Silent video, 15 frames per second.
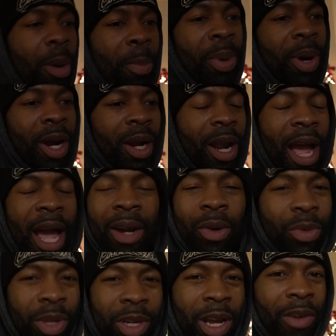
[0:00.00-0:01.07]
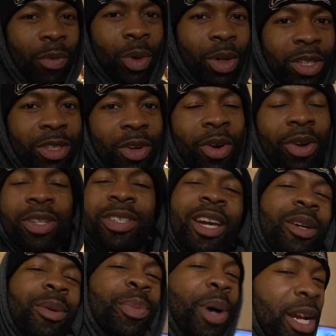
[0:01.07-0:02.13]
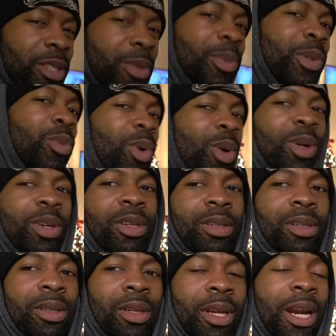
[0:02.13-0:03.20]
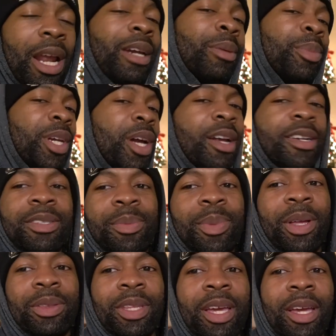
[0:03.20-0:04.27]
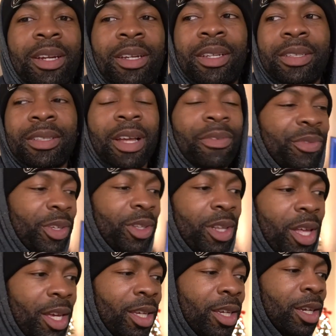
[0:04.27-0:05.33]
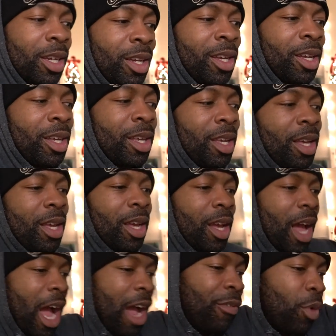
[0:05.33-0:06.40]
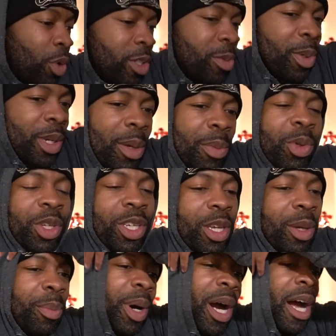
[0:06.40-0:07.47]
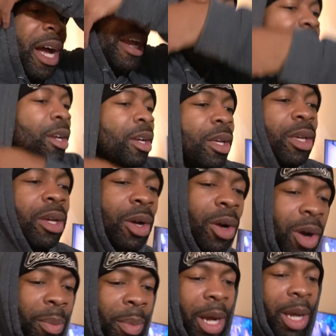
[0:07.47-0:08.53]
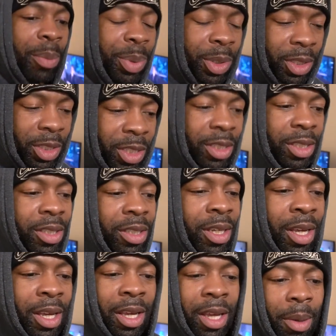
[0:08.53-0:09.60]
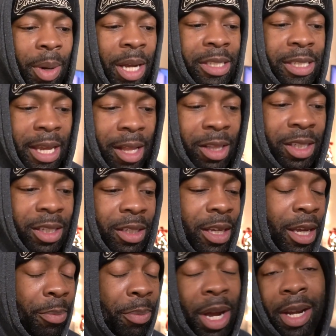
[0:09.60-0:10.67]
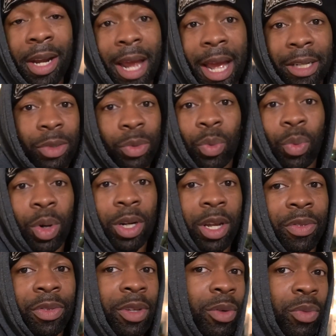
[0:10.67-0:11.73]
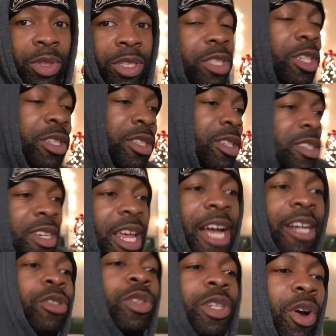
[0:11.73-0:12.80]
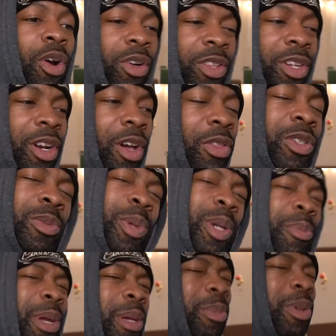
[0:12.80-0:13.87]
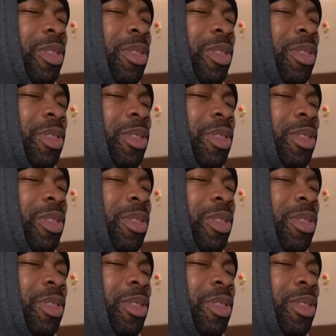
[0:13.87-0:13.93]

but I don't think I've worked as hard as I could possibly work. And I can be honest about that. I feel like I've always been able to get by on my ability my talent and my natural work ethic, which just is naturally harder than others. But it made me